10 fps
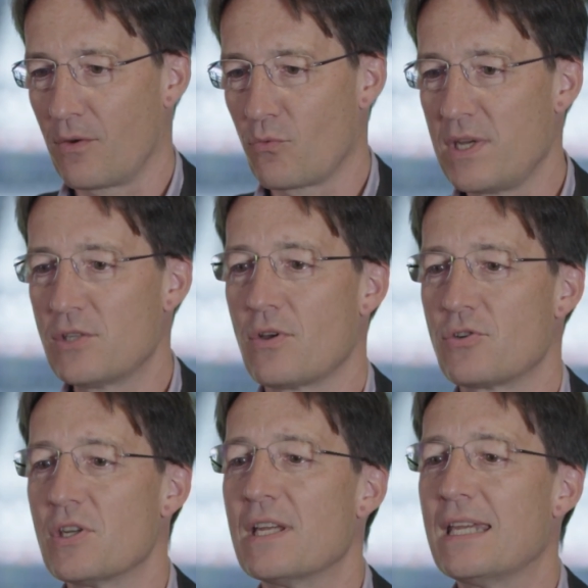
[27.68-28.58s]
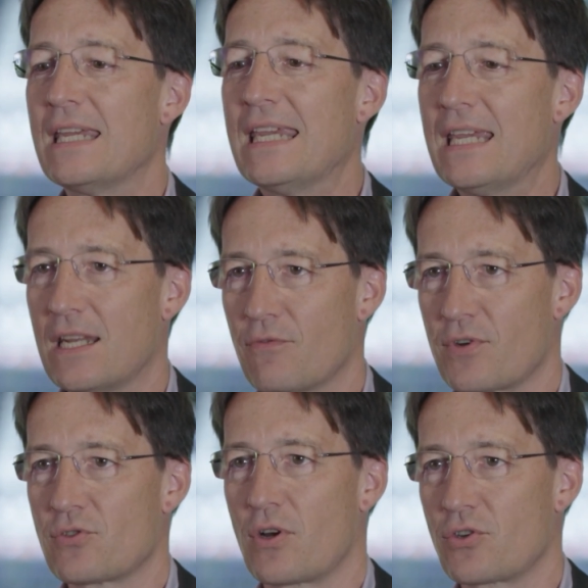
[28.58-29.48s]
research
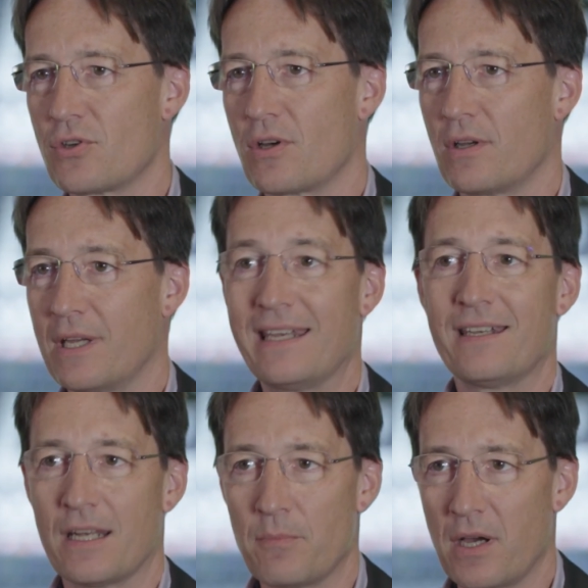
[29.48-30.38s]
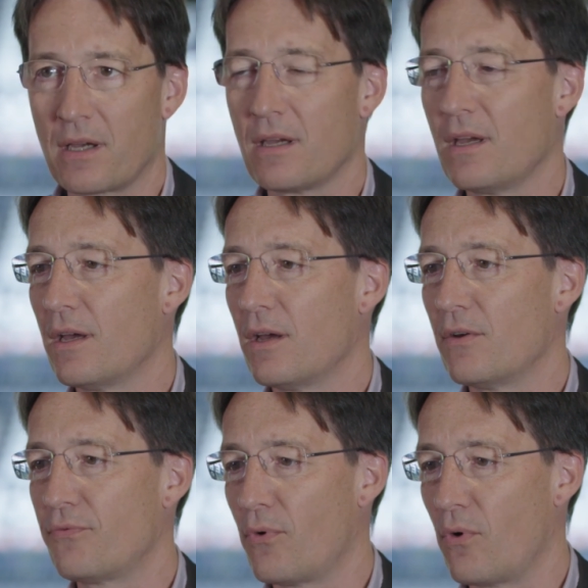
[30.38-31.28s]
e-infrastructure in Denmark
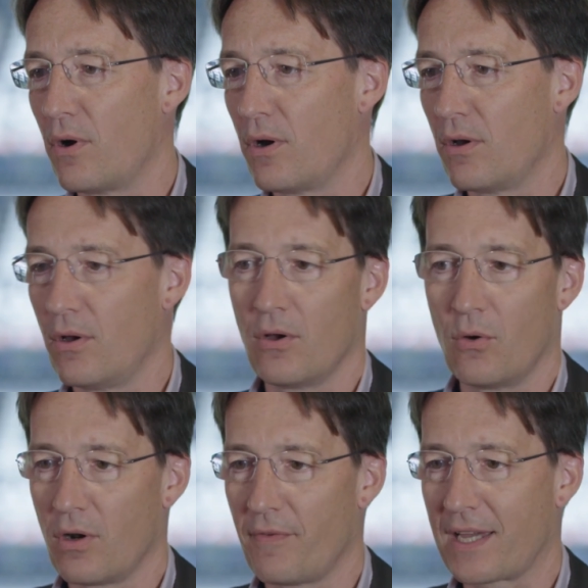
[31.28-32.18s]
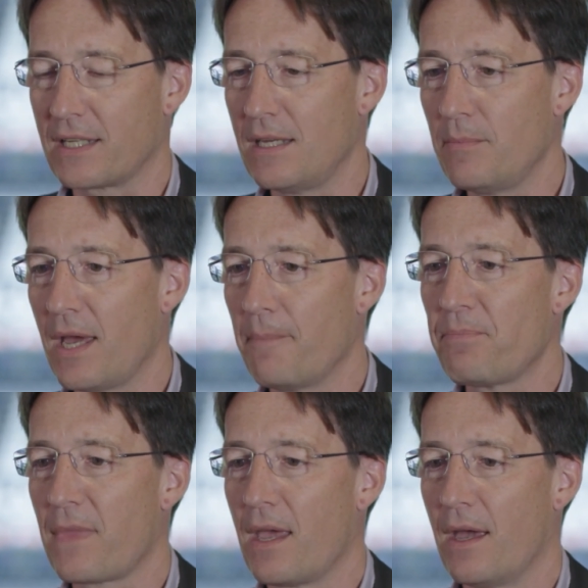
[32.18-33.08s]
for all of academia
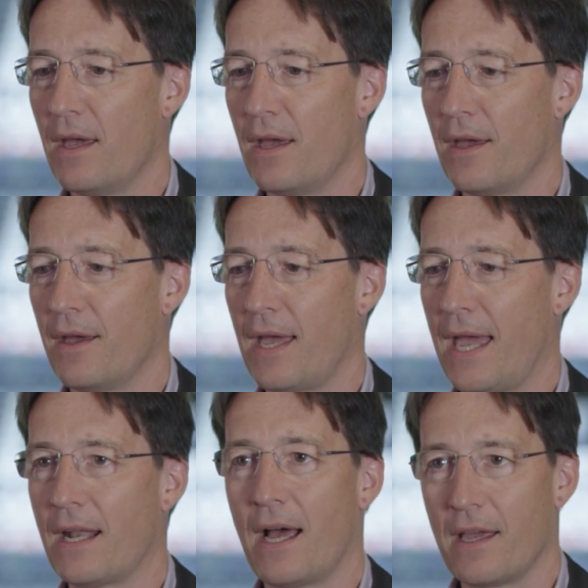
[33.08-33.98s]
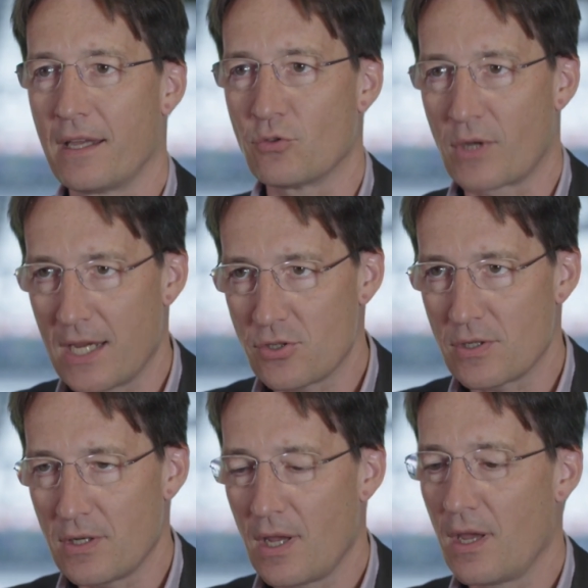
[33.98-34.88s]
and higher
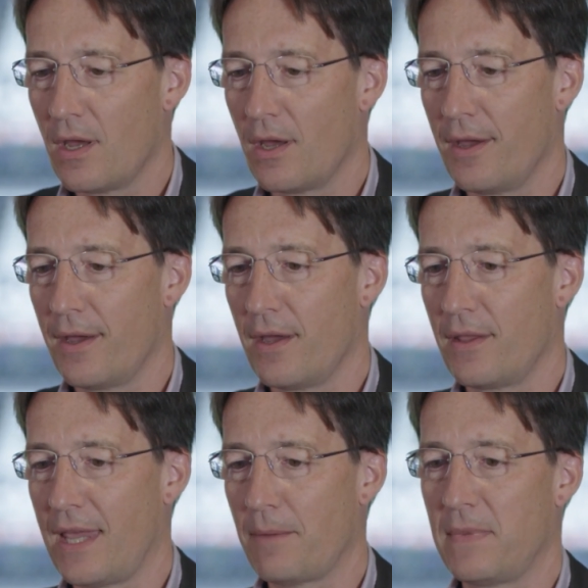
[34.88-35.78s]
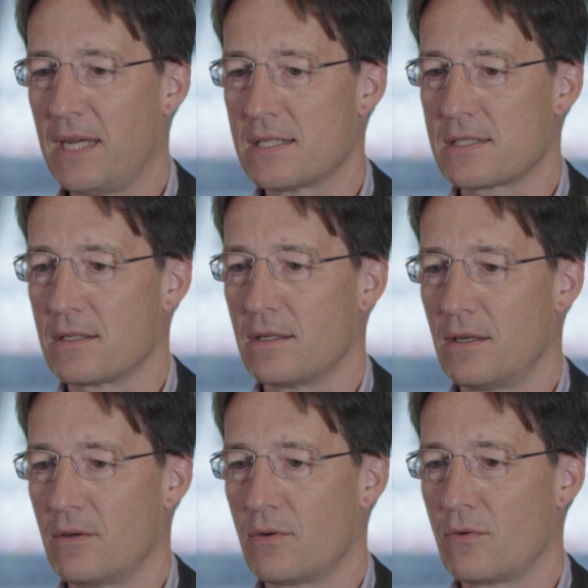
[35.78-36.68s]
education. That means
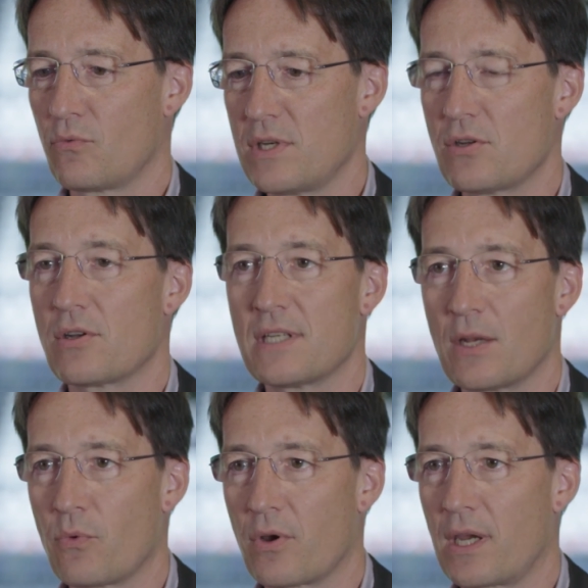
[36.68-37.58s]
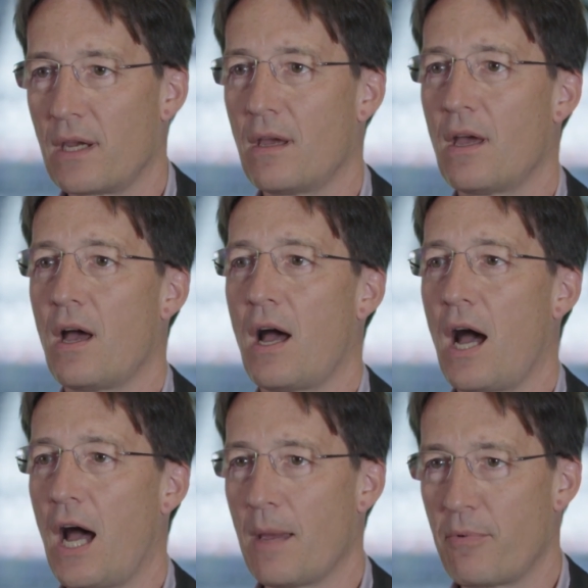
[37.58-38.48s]
research networking,
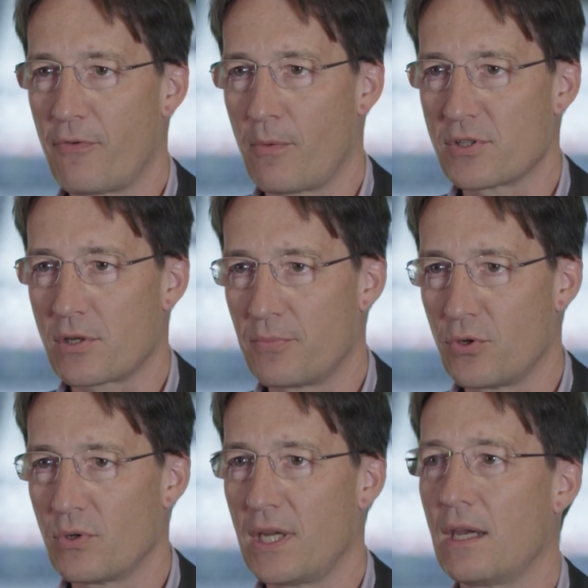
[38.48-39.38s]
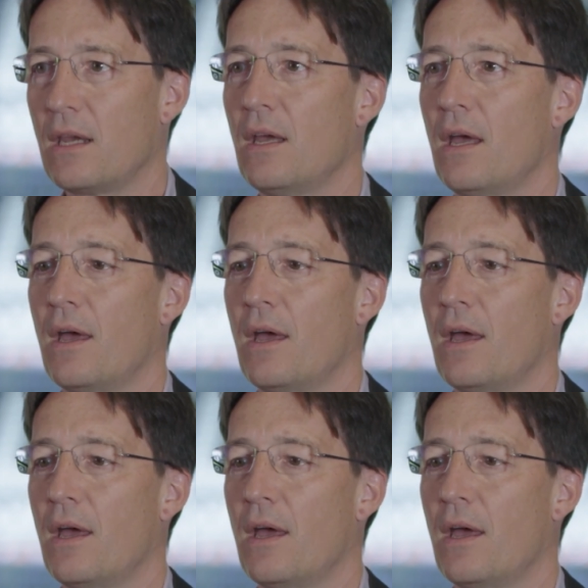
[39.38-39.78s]
high performance computing,